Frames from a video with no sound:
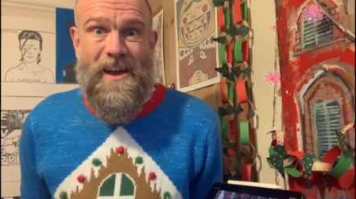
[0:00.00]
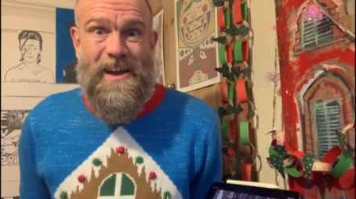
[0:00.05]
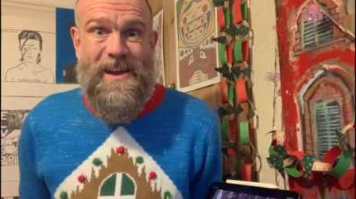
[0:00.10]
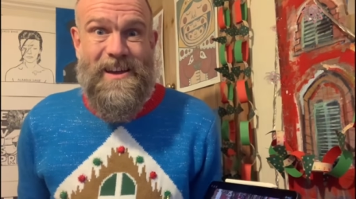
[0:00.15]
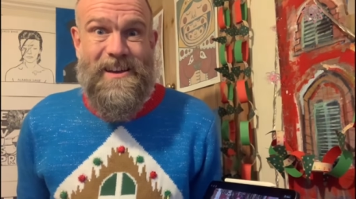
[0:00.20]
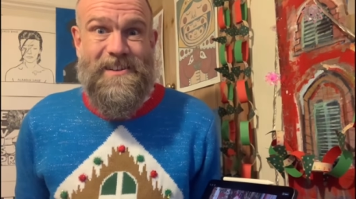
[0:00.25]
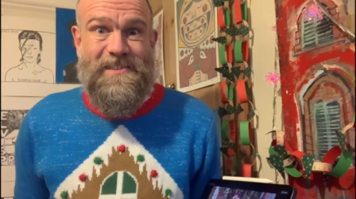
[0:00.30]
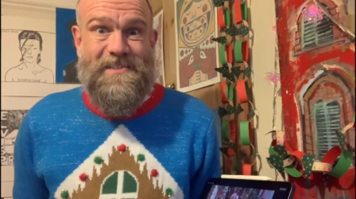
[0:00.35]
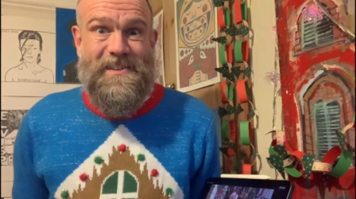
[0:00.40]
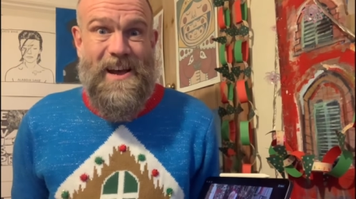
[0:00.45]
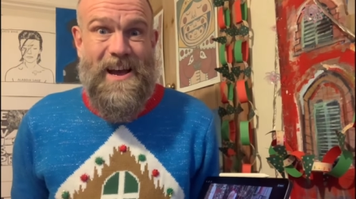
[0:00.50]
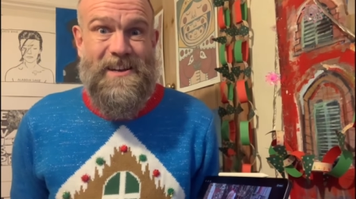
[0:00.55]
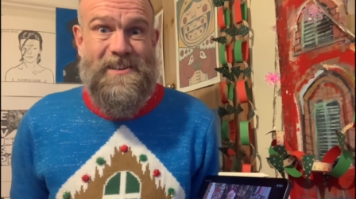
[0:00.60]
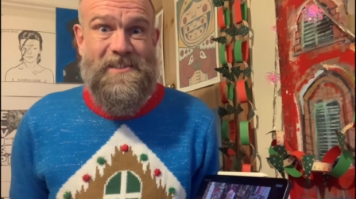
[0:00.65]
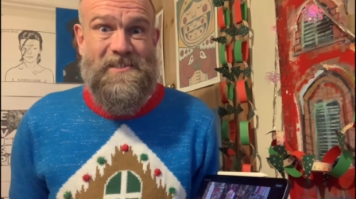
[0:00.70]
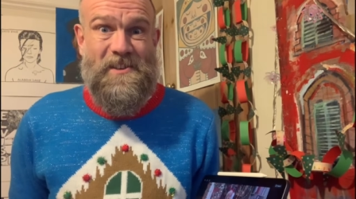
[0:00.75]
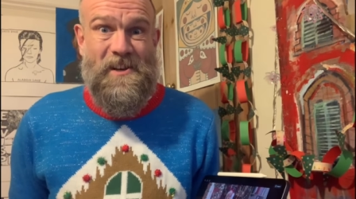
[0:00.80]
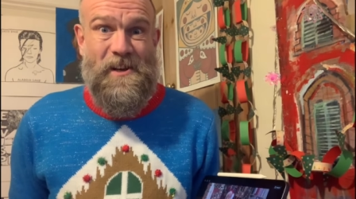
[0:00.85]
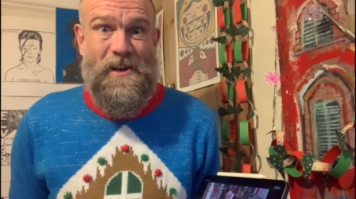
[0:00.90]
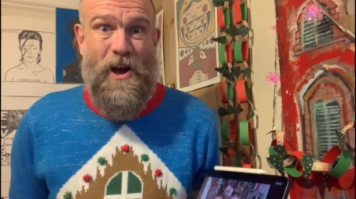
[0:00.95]
it's
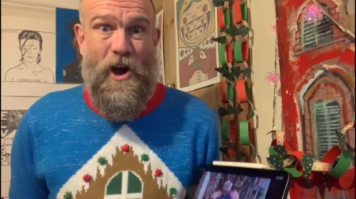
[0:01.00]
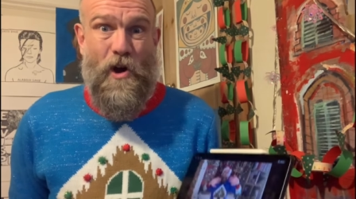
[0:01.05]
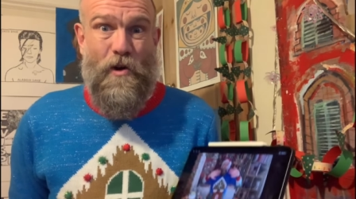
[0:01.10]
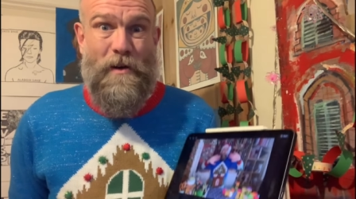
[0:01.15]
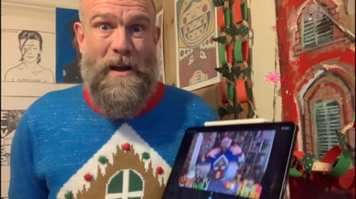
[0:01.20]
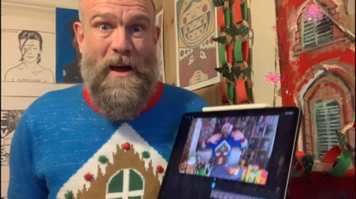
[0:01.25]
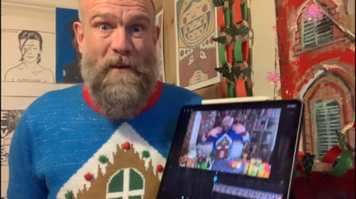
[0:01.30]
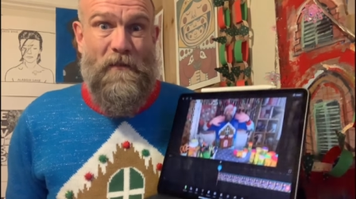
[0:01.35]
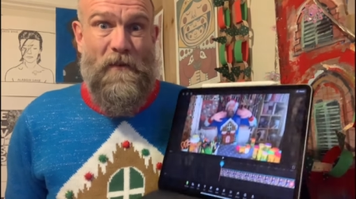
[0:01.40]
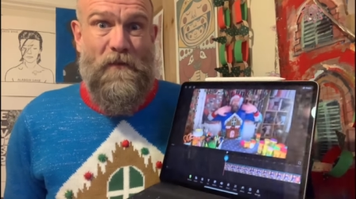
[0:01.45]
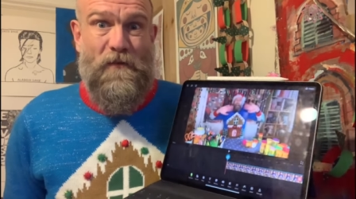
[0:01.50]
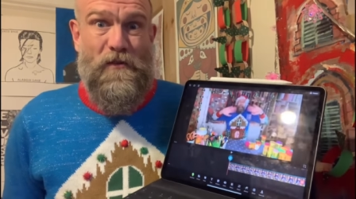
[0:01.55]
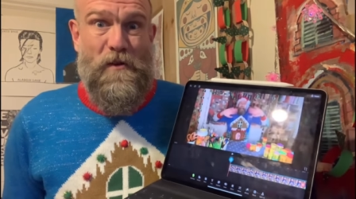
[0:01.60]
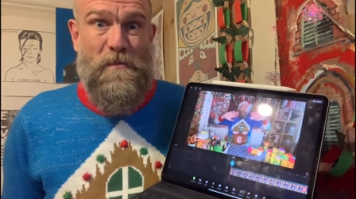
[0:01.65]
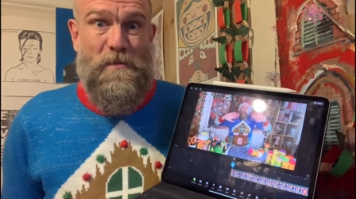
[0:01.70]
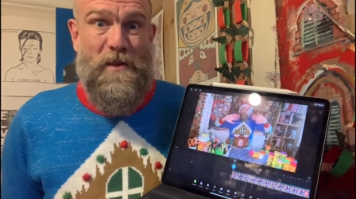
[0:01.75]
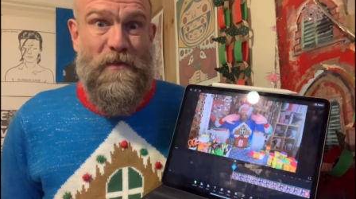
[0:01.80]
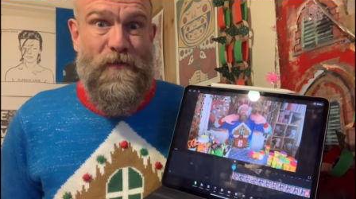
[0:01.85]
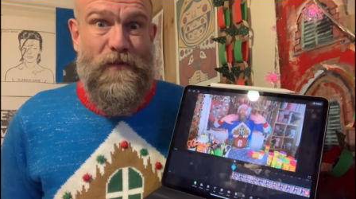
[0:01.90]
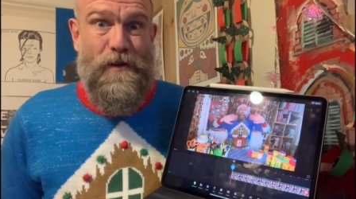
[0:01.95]
Editing Olaf from
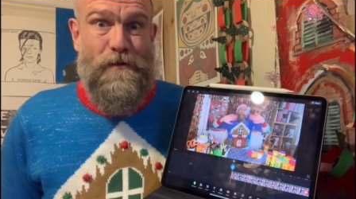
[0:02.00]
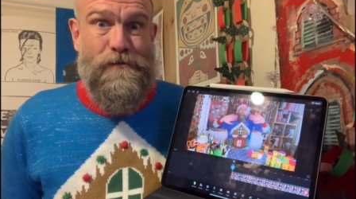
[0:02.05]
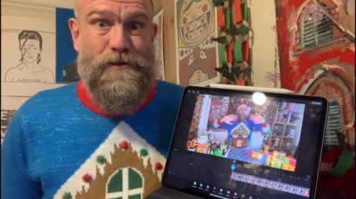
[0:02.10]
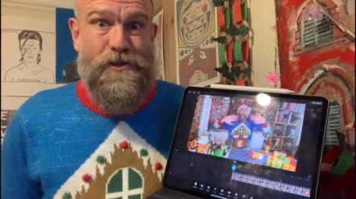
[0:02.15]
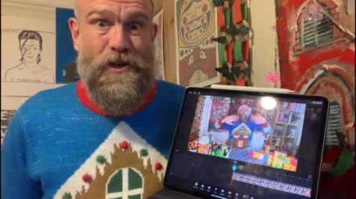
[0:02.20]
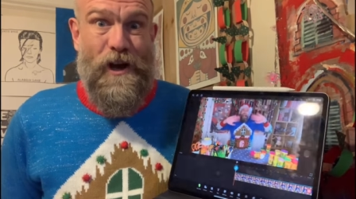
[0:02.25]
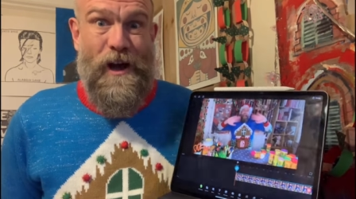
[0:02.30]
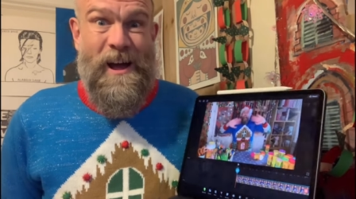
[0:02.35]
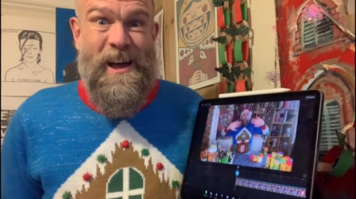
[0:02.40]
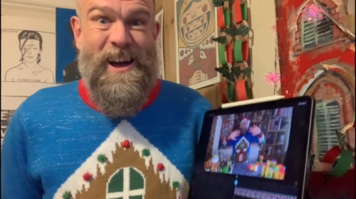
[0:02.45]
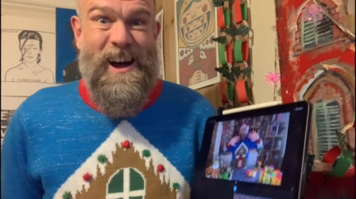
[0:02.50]
the future.